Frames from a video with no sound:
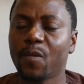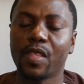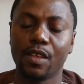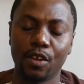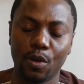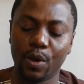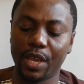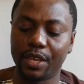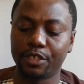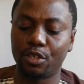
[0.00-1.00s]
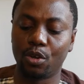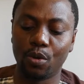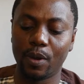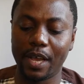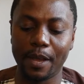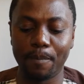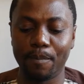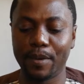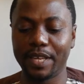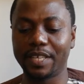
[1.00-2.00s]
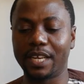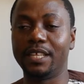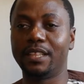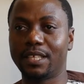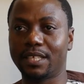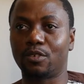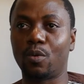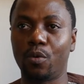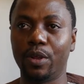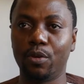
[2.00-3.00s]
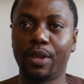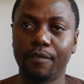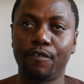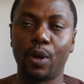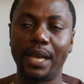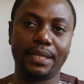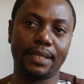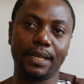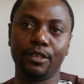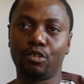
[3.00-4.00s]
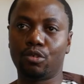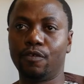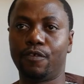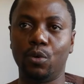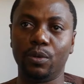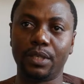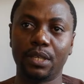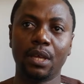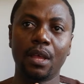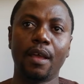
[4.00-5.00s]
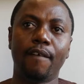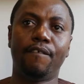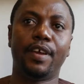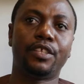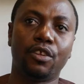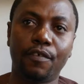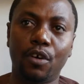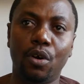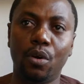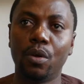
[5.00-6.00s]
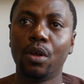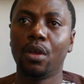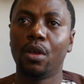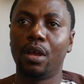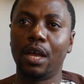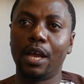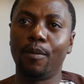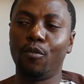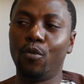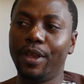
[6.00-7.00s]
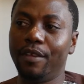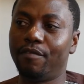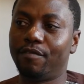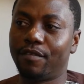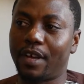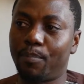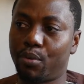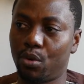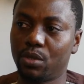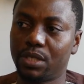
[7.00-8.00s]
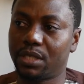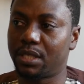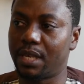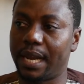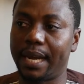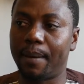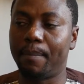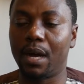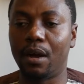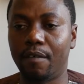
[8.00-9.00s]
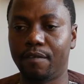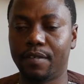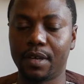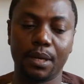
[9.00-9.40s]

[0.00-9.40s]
Okay, so basically this is what we're looking for. It's in twofold. First of all, we've approached a number of